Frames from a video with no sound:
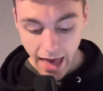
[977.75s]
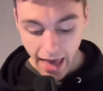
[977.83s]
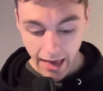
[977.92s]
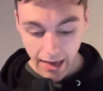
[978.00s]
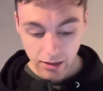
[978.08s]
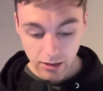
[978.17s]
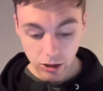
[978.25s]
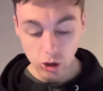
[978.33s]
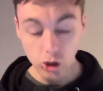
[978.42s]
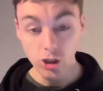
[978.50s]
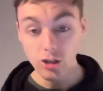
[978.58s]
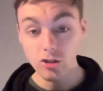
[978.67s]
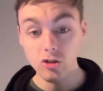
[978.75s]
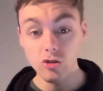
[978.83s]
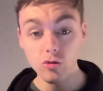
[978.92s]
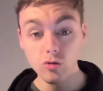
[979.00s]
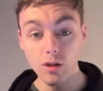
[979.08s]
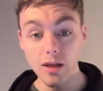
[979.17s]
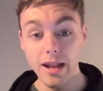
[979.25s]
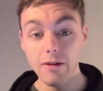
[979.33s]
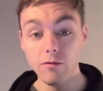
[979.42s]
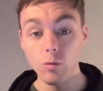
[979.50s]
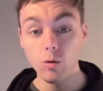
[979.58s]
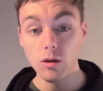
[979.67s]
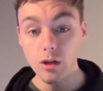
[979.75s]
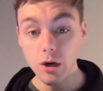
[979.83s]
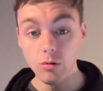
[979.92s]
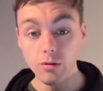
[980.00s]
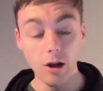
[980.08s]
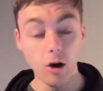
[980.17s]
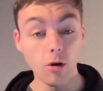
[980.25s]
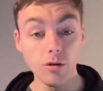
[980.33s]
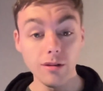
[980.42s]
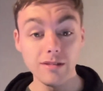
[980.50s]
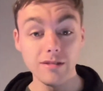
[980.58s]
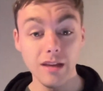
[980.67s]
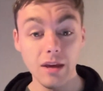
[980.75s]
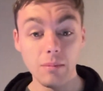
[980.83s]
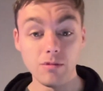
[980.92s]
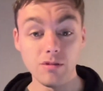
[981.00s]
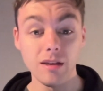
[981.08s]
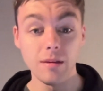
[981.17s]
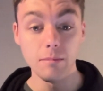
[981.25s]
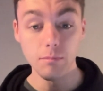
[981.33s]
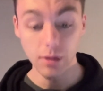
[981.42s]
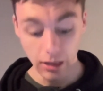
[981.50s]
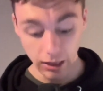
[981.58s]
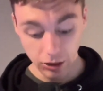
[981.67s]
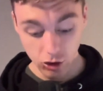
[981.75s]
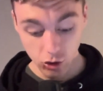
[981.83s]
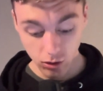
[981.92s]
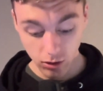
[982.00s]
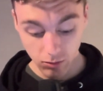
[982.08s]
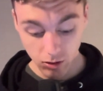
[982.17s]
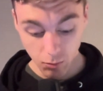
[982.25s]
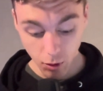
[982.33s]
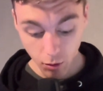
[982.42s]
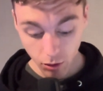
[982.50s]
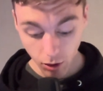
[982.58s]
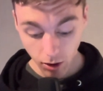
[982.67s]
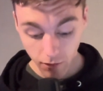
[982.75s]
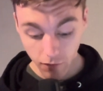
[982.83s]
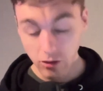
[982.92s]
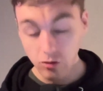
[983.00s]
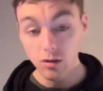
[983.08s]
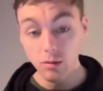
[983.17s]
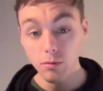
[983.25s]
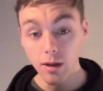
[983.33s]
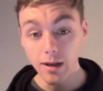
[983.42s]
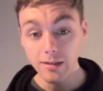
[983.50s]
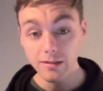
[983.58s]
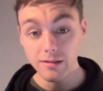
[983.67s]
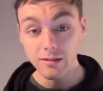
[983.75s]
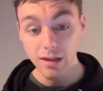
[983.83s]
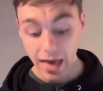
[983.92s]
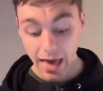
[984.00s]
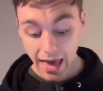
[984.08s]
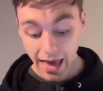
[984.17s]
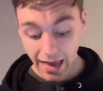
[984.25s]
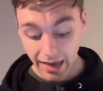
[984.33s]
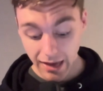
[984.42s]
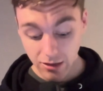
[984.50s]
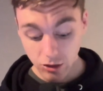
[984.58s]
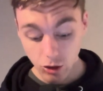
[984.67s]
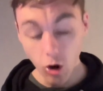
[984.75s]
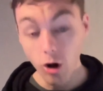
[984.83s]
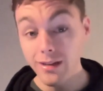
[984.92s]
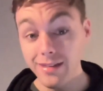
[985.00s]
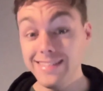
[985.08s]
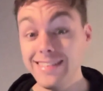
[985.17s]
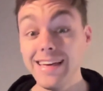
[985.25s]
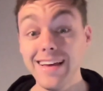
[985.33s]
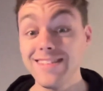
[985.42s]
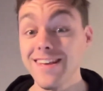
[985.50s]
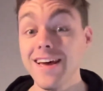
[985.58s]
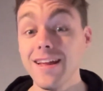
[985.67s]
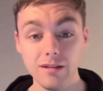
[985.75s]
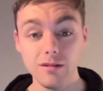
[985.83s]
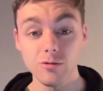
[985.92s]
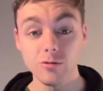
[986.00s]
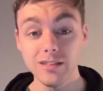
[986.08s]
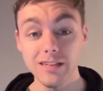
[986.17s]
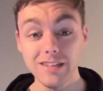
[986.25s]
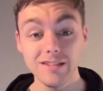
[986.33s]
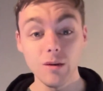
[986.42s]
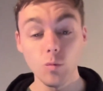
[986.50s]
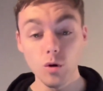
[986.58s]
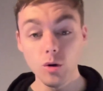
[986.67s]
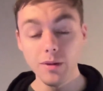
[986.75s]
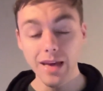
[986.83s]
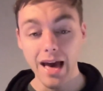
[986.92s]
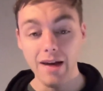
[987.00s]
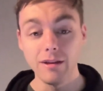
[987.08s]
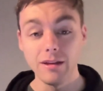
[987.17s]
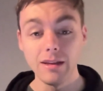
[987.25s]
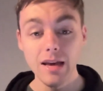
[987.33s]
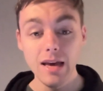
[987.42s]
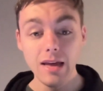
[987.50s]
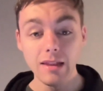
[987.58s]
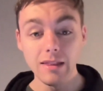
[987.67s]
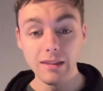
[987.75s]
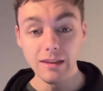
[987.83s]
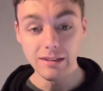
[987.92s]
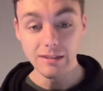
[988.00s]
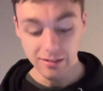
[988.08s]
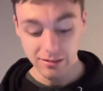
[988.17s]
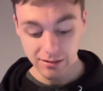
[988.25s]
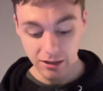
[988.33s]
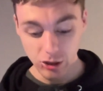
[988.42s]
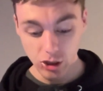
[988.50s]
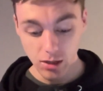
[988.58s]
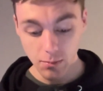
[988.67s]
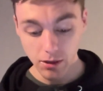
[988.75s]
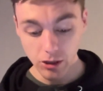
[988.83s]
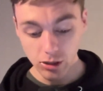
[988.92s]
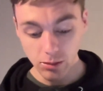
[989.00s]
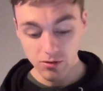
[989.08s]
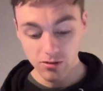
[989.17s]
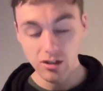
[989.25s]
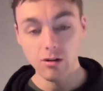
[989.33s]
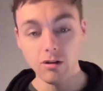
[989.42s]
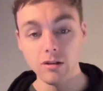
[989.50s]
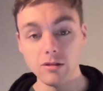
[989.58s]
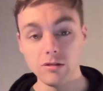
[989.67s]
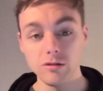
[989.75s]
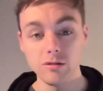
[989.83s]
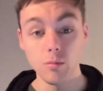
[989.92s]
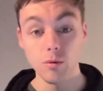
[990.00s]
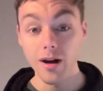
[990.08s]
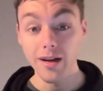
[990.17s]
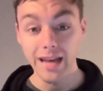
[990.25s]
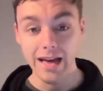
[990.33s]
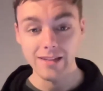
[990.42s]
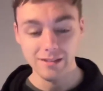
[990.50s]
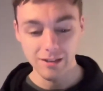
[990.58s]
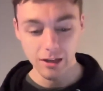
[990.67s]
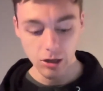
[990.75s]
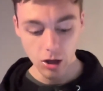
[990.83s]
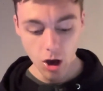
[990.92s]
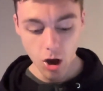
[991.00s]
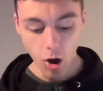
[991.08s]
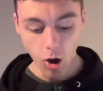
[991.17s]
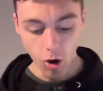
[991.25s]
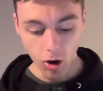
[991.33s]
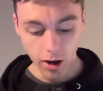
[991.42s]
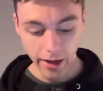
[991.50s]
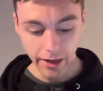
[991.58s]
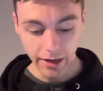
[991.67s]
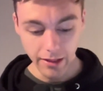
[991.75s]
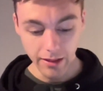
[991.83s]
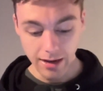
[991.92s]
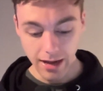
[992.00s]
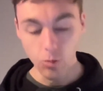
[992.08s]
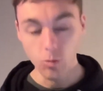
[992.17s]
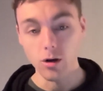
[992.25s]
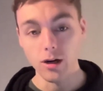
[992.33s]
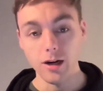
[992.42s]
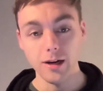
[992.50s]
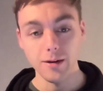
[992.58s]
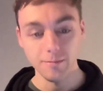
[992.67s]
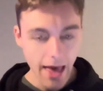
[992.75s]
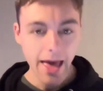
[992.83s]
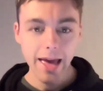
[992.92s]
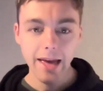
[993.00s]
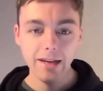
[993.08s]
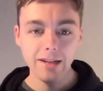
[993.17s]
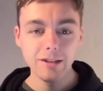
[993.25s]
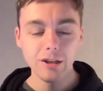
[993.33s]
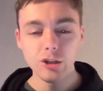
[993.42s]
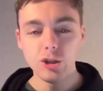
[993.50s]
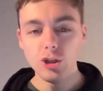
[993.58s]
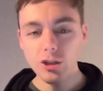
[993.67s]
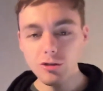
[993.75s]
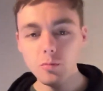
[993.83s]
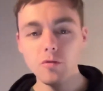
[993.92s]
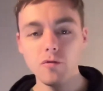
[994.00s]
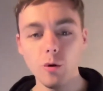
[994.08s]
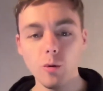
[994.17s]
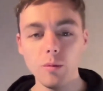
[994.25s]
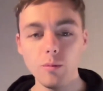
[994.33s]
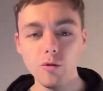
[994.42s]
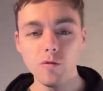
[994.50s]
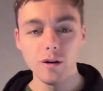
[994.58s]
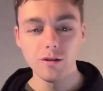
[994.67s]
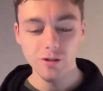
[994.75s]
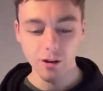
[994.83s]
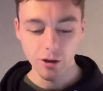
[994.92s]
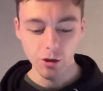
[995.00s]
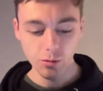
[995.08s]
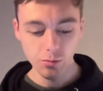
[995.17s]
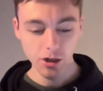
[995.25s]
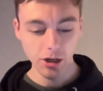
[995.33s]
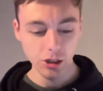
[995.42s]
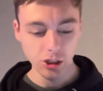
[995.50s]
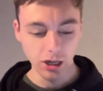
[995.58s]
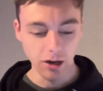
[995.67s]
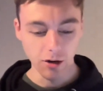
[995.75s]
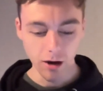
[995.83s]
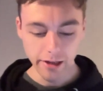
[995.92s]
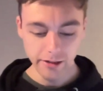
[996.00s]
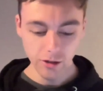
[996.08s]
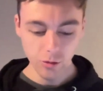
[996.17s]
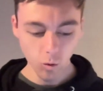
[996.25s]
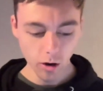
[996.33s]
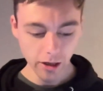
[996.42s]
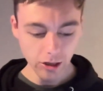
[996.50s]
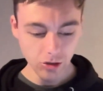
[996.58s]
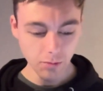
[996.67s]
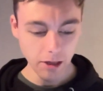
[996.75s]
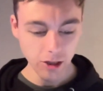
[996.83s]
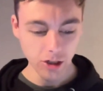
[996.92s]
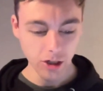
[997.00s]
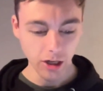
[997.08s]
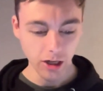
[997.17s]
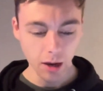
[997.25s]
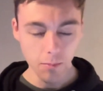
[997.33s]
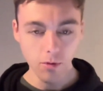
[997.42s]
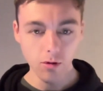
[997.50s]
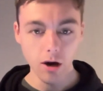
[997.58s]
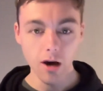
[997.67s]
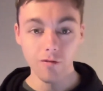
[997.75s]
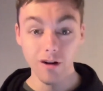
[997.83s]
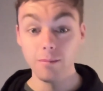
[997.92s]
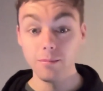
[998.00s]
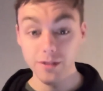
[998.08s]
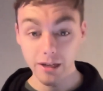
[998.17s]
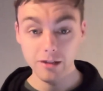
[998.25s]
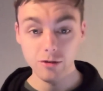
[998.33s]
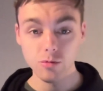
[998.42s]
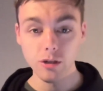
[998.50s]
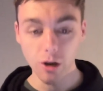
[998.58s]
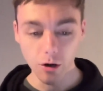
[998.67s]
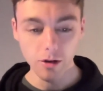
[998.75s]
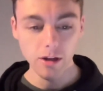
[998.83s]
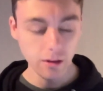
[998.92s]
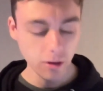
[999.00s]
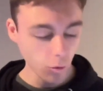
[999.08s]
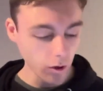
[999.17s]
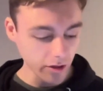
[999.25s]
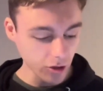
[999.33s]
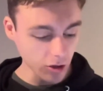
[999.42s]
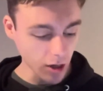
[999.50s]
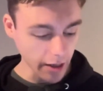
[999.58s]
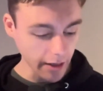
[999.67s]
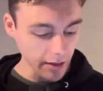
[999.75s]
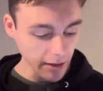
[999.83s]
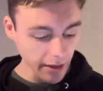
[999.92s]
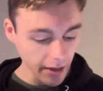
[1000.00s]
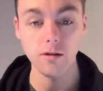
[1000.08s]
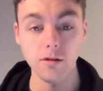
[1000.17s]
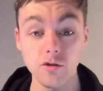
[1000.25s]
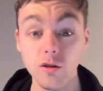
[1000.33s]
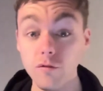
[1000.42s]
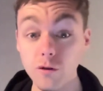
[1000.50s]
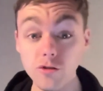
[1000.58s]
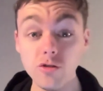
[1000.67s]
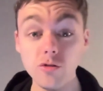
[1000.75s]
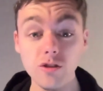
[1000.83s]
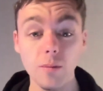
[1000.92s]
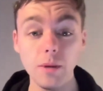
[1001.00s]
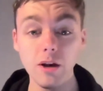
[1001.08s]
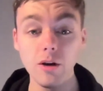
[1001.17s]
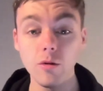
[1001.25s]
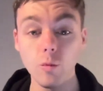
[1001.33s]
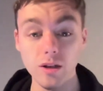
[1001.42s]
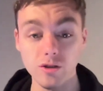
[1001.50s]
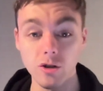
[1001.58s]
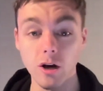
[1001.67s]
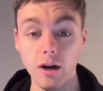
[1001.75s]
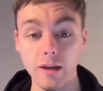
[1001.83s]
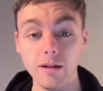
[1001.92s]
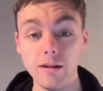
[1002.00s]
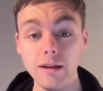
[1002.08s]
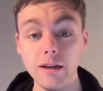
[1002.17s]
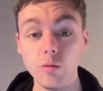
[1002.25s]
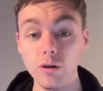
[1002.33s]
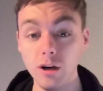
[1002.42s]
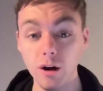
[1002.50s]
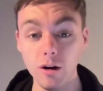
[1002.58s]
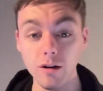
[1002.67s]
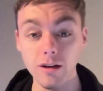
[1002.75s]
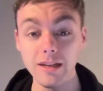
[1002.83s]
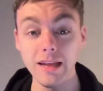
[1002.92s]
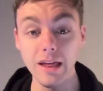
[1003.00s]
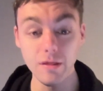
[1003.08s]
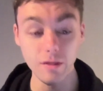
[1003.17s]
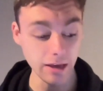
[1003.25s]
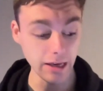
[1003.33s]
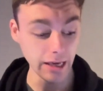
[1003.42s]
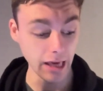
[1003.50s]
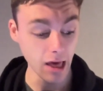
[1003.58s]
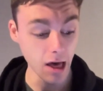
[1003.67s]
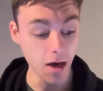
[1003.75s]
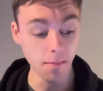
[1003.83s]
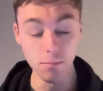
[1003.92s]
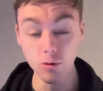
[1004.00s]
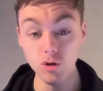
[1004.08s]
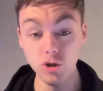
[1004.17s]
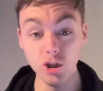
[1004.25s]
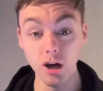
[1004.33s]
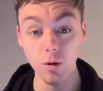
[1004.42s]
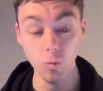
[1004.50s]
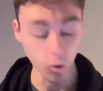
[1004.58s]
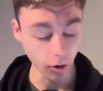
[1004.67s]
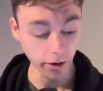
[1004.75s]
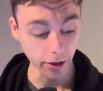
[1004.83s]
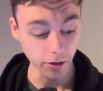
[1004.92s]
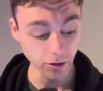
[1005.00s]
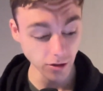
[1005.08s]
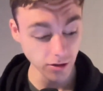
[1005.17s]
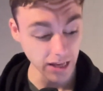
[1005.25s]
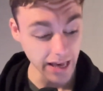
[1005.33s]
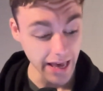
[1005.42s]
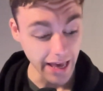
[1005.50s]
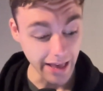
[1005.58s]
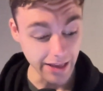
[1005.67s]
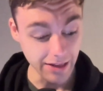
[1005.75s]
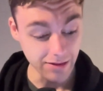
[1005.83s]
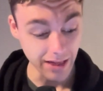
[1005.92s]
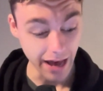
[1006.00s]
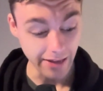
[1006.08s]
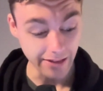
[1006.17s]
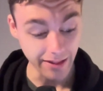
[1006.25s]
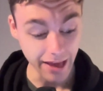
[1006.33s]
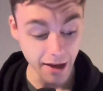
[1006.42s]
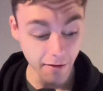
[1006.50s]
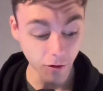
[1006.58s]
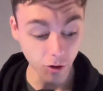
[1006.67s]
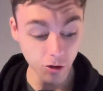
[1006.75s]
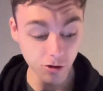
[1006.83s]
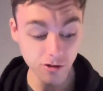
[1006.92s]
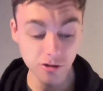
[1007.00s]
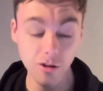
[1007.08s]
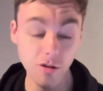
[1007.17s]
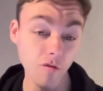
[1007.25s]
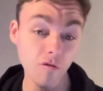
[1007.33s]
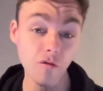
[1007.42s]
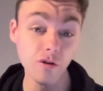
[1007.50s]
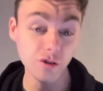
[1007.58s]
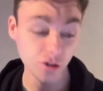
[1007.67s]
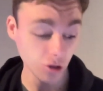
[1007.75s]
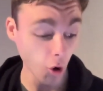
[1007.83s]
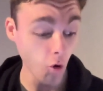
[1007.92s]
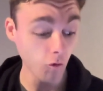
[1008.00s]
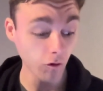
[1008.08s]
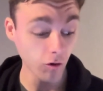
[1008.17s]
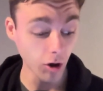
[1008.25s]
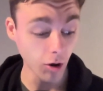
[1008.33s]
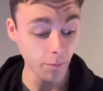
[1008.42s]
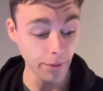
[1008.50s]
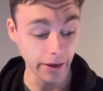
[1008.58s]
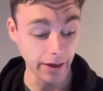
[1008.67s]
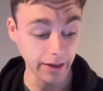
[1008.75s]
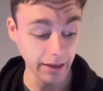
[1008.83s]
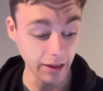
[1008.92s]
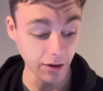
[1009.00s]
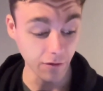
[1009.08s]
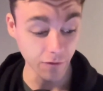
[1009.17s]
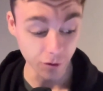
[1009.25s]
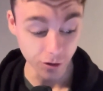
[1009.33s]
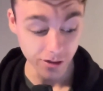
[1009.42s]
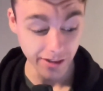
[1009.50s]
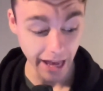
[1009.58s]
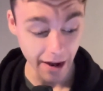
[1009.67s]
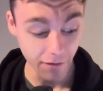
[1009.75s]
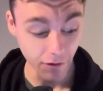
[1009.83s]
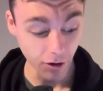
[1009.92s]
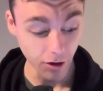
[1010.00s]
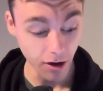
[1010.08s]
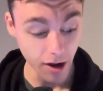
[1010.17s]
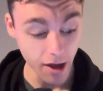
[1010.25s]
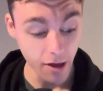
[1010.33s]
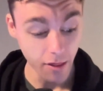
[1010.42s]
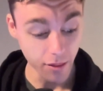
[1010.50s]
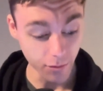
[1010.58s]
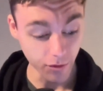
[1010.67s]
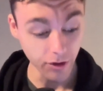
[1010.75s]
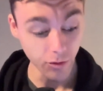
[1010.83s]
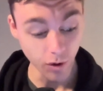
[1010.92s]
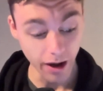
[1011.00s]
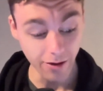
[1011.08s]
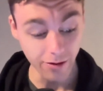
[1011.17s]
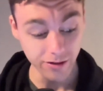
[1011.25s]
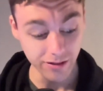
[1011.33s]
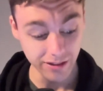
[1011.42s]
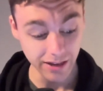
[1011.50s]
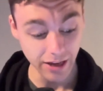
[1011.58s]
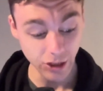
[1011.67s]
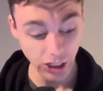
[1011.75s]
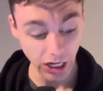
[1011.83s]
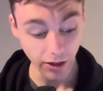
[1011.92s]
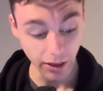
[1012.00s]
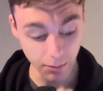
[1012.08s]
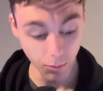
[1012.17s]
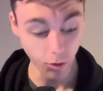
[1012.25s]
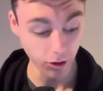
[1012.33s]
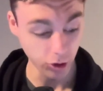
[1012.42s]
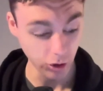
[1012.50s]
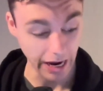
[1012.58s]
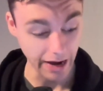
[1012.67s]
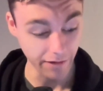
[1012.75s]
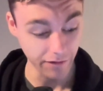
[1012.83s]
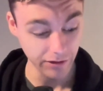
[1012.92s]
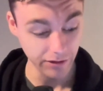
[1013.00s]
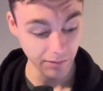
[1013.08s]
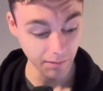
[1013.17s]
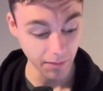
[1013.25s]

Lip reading: And just to let everyone know that all of these games can be streamed both on Victory Plus and on TSN. So TSN will be having these championship series broadcasted on the network. And just before we move on to the QMJHL, I did want to mention a couple of updates regarding the Western Hockey League. So the first news coming out of the Western Hockey League regarding the Moose Jaw Warriors is that they have earned the first overall pick in the first ever 3-round CHL import draft.